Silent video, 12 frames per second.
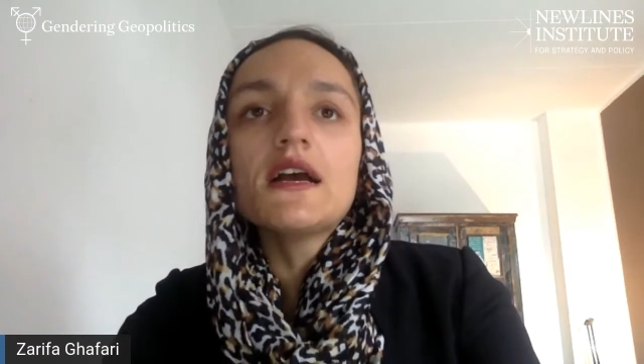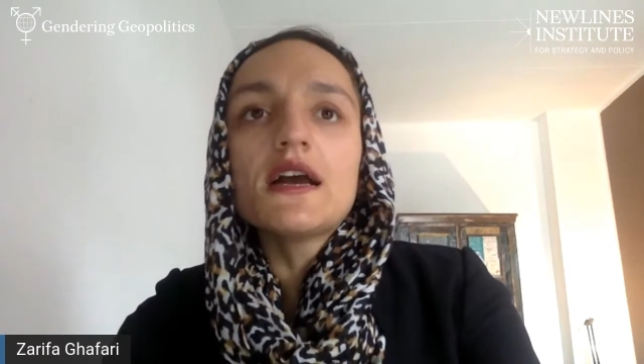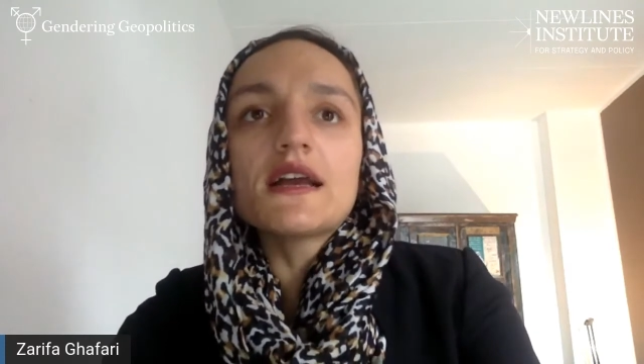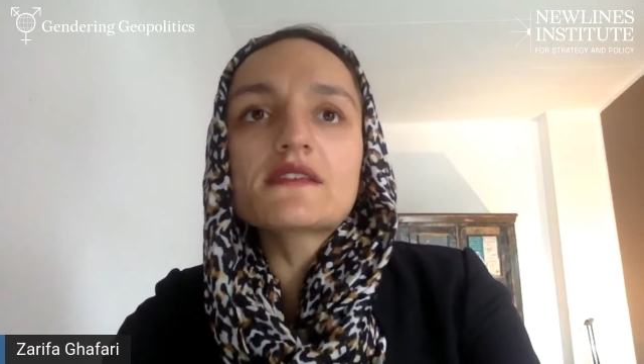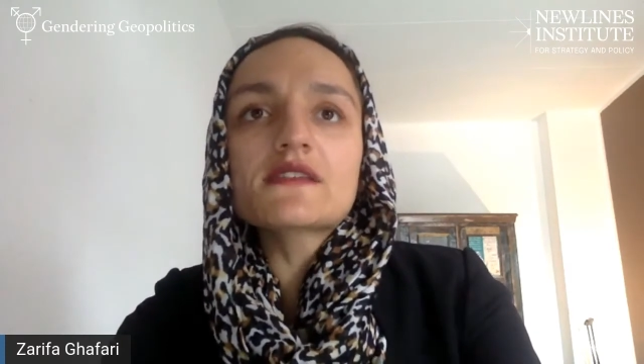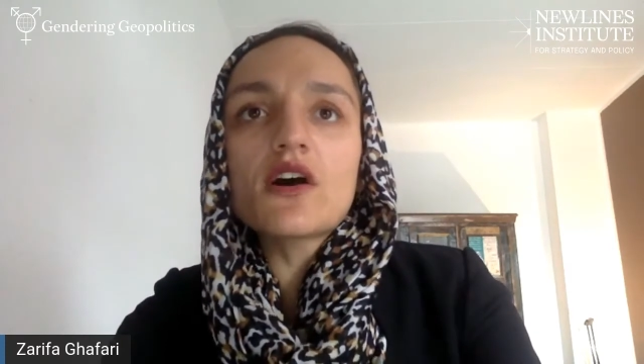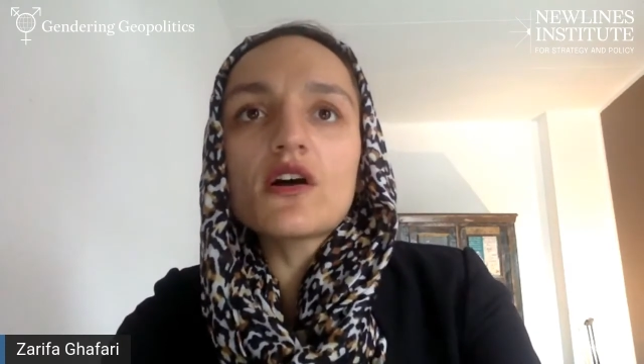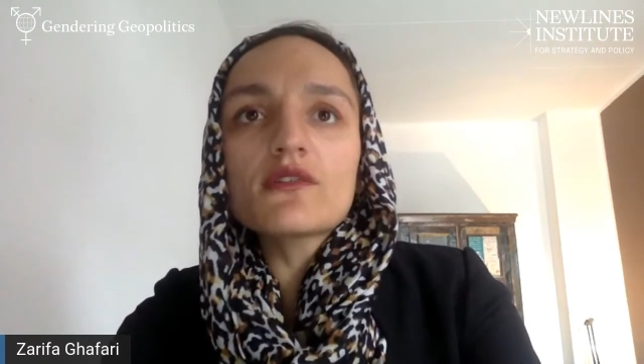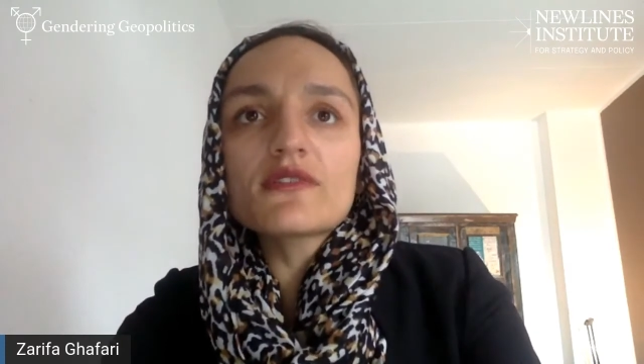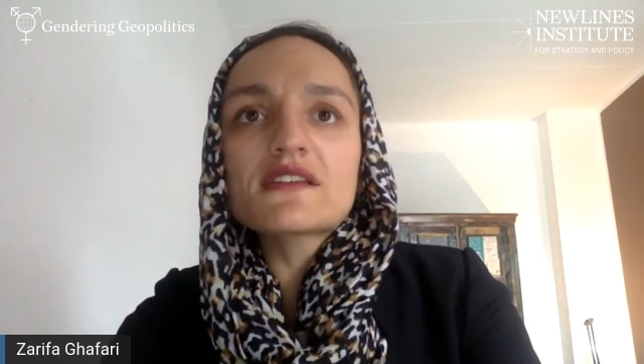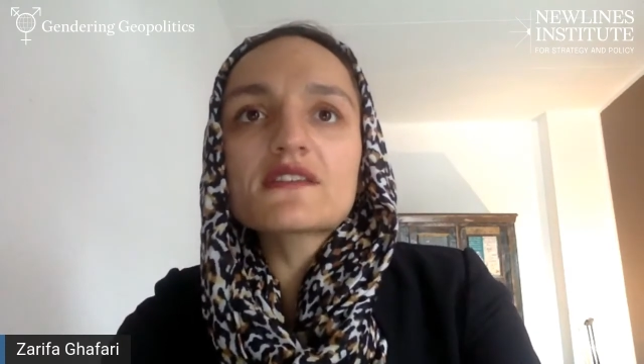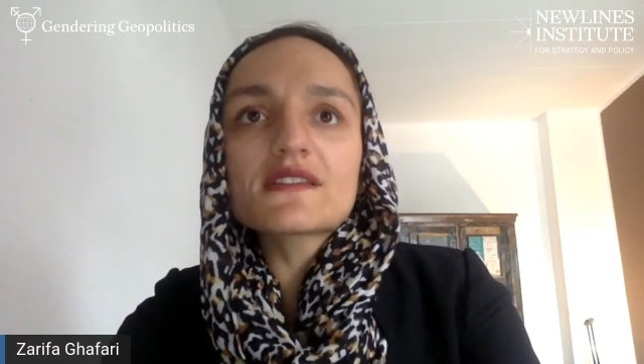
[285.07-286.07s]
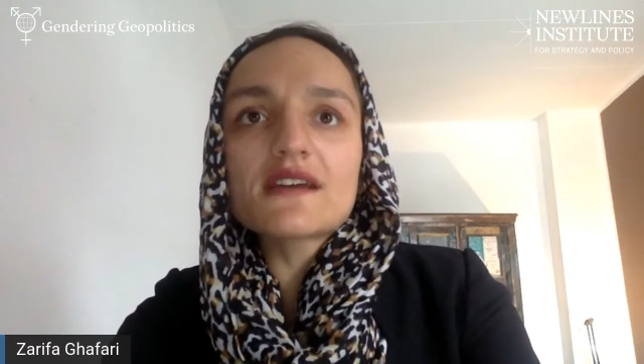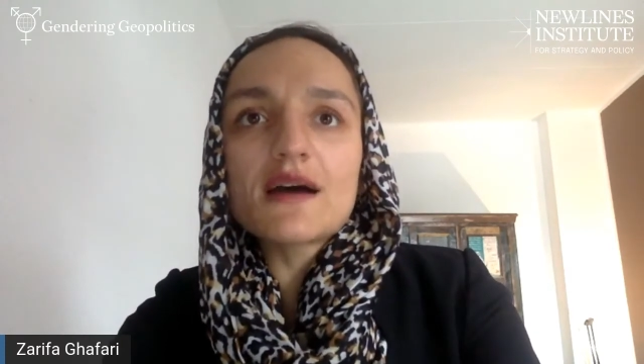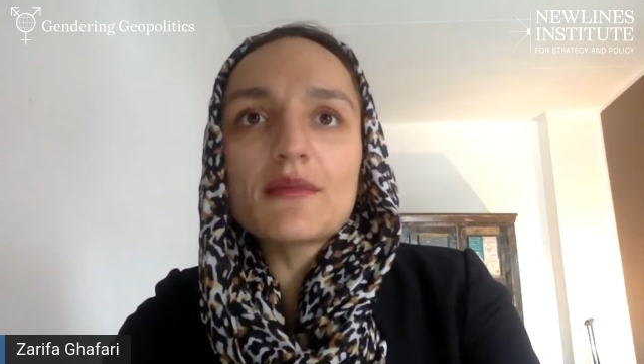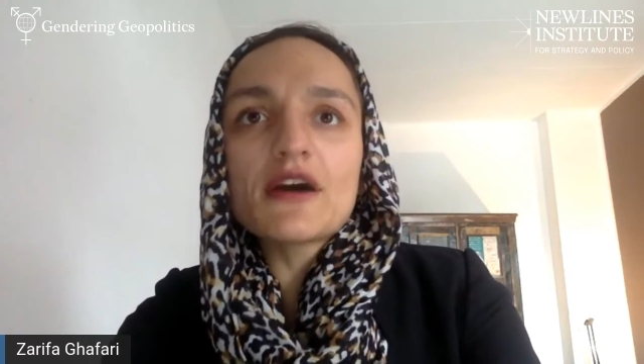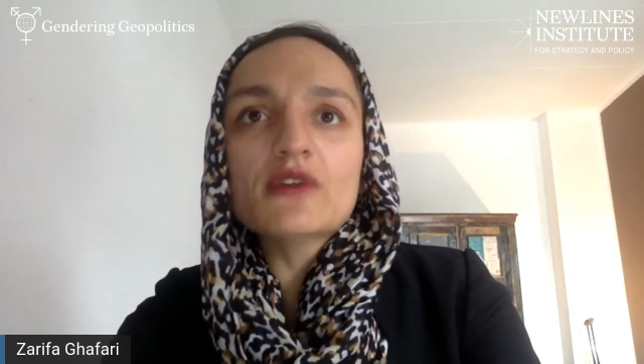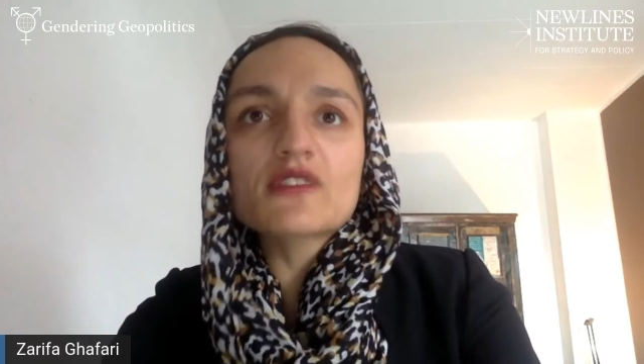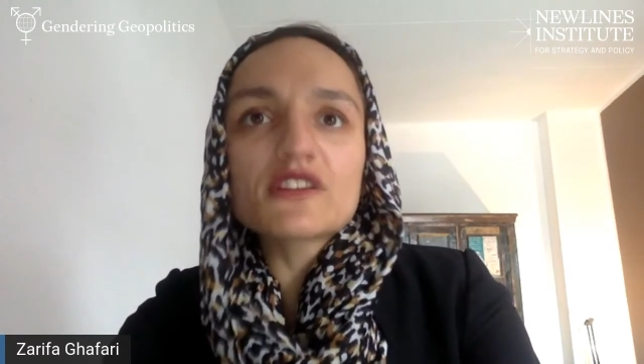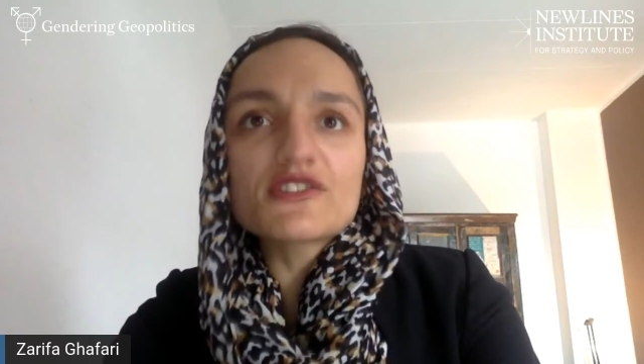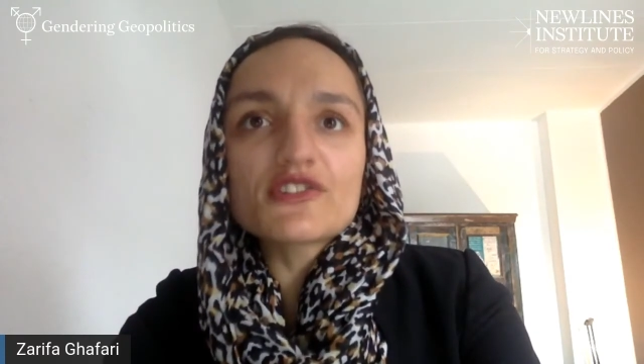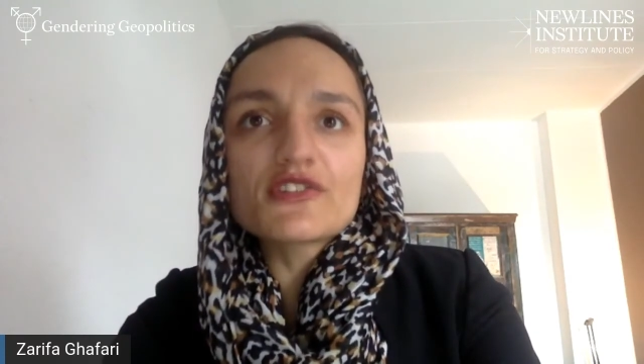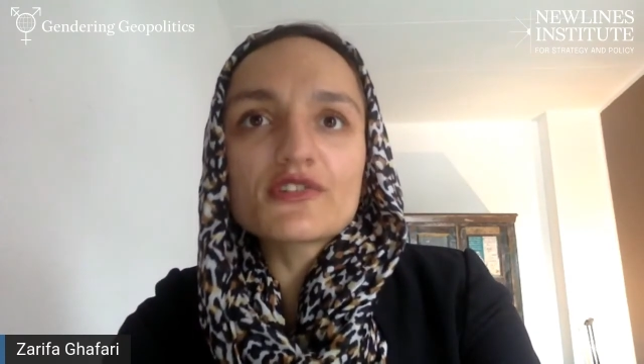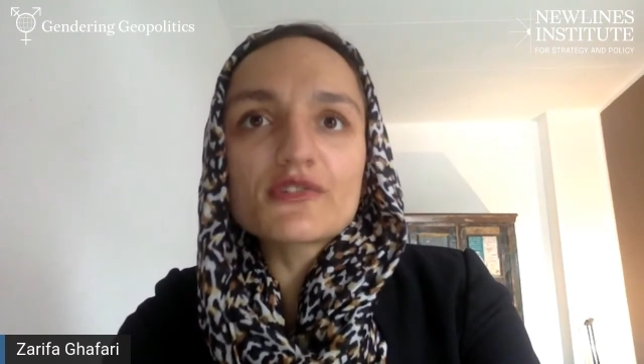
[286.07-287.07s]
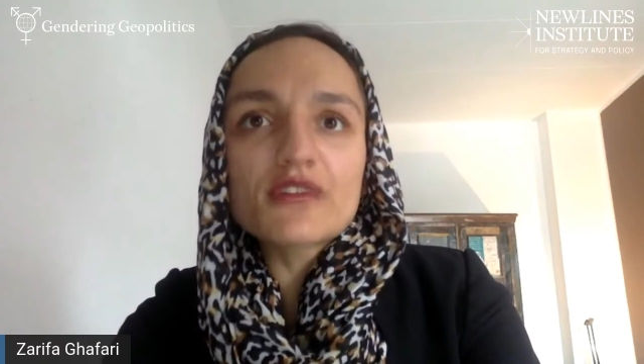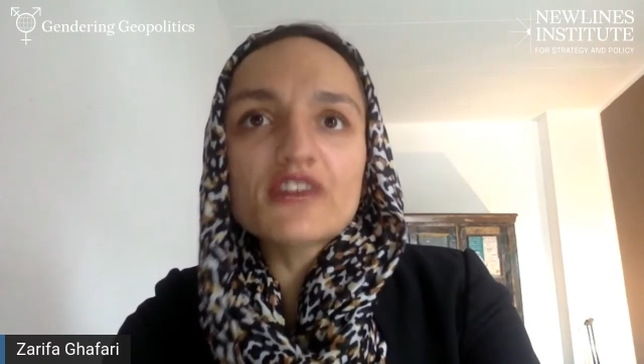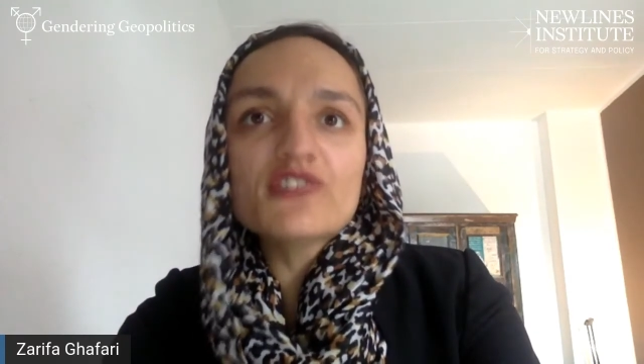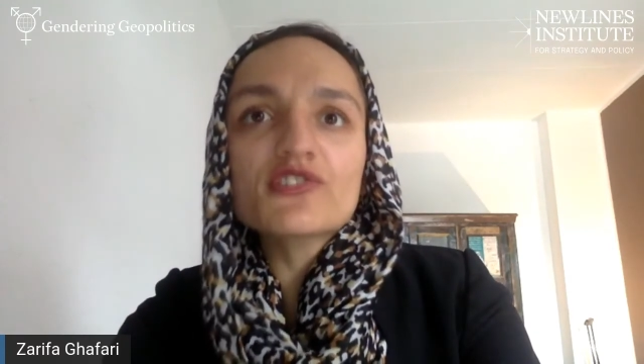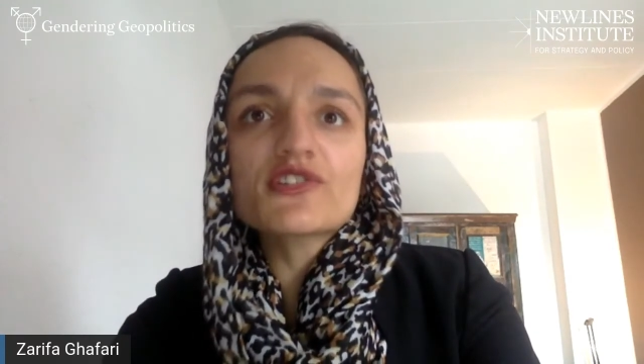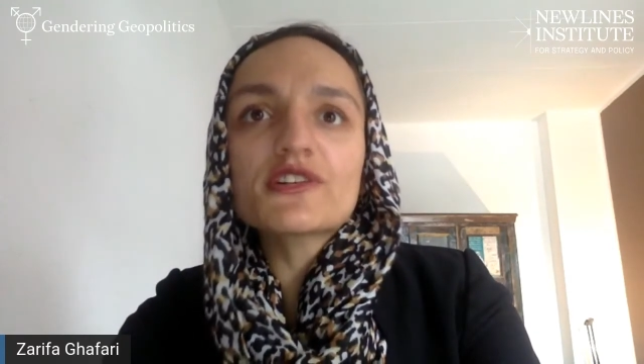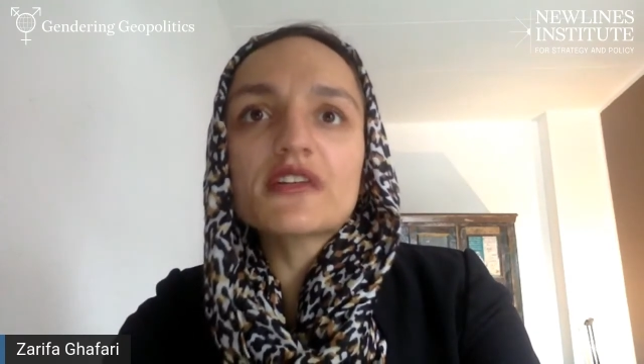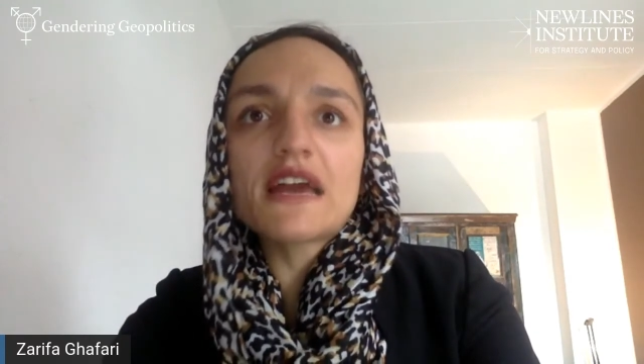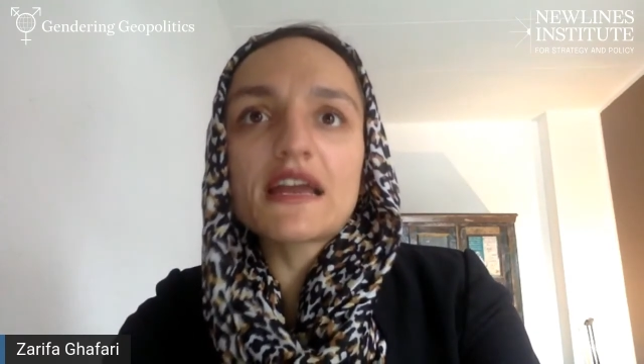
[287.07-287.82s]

It's always about a generation,